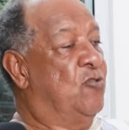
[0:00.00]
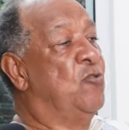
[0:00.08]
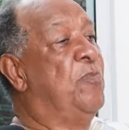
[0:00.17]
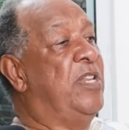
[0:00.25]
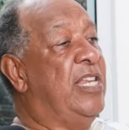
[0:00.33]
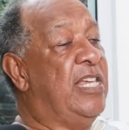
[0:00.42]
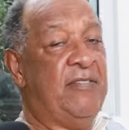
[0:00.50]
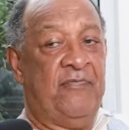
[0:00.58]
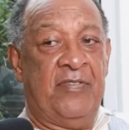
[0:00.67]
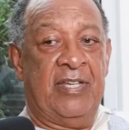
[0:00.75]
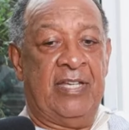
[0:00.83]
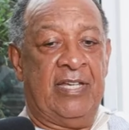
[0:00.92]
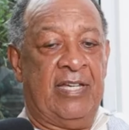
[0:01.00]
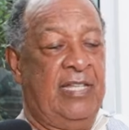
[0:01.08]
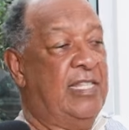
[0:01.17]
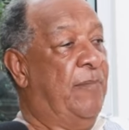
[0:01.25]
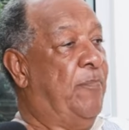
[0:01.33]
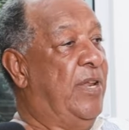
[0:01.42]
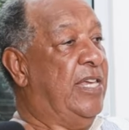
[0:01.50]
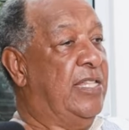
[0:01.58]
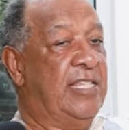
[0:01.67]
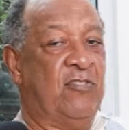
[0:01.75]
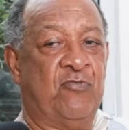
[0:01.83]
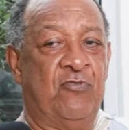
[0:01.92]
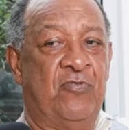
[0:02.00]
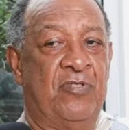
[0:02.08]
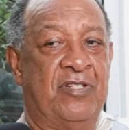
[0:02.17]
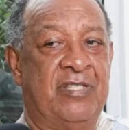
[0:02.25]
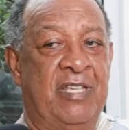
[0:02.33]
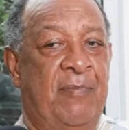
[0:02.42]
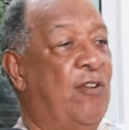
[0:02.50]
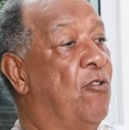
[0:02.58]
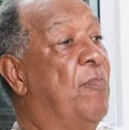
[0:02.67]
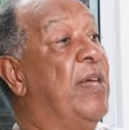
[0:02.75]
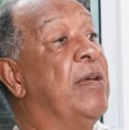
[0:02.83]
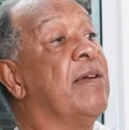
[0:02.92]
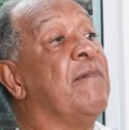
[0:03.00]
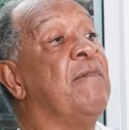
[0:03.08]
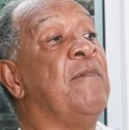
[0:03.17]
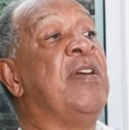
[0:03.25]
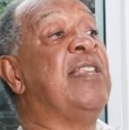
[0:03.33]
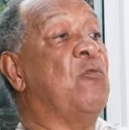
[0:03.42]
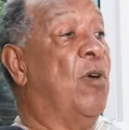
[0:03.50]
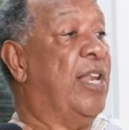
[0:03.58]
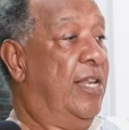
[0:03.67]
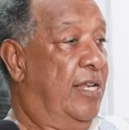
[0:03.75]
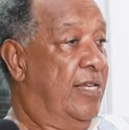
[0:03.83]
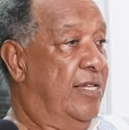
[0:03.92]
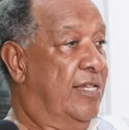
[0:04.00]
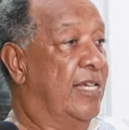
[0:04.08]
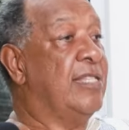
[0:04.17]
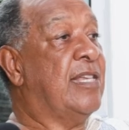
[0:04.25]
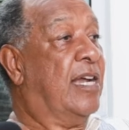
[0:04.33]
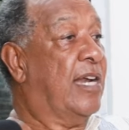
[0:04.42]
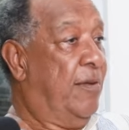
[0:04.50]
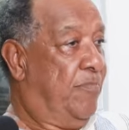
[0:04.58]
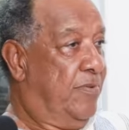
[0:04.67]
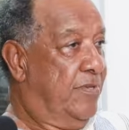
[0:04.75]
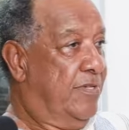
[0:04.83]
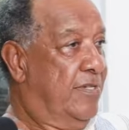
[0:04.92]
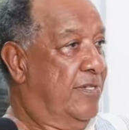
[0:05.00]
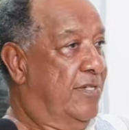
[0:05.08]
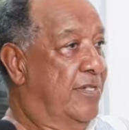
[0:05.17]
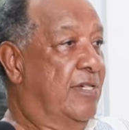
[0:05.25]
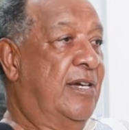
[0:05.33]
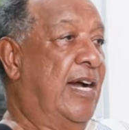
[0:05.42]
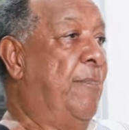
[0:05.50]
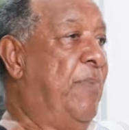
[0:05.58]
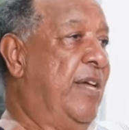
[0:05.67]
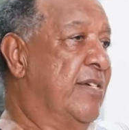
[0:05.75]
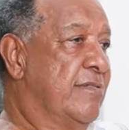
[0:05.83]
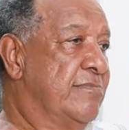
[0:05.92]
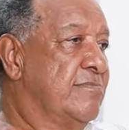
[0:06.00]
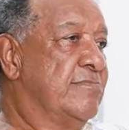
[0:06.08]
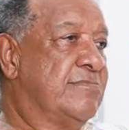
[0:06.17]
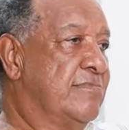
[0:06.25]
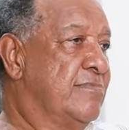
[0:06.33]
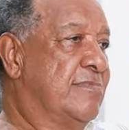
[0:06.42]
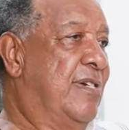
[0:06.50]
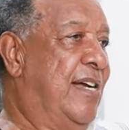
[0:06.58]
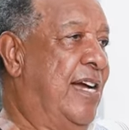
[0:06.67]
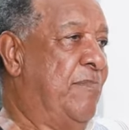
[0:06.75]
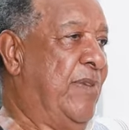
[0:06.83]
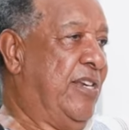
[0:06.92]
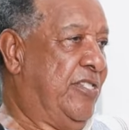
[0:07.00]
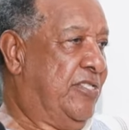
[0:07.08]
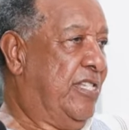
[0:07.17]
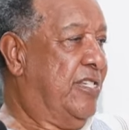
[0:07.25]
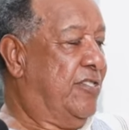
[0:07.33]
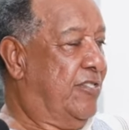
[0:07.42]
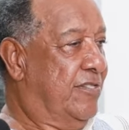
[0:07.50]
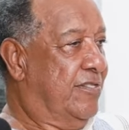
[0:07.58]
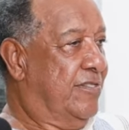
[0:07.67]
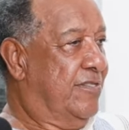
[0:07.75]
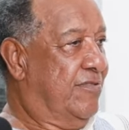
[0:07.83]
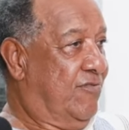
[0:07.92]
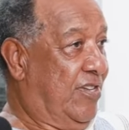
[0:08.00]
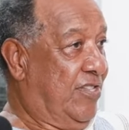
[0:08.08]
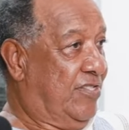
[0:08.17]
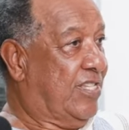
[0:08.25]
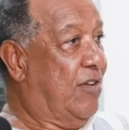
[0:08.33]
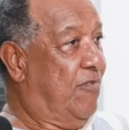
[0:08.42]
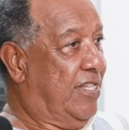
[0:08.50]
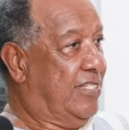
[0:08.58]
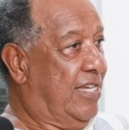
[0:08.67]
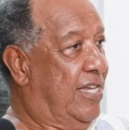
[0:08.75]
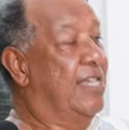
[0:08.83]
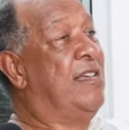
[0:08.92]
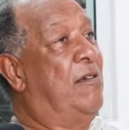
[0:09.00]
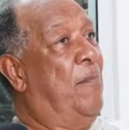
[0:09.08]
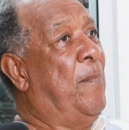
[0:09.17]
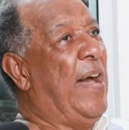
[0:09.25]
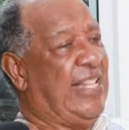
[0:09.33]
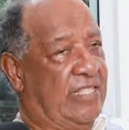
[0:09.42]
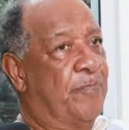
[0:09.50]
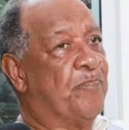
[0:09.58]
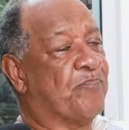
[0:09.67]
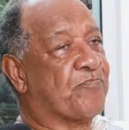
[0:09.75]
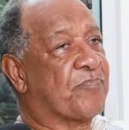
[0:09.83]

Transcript: You believe and the player need to development very well mm. in the club. Mm. Mm. Happy, I'm a restriction. You yeah. understand what yeah. I say? Yeah. But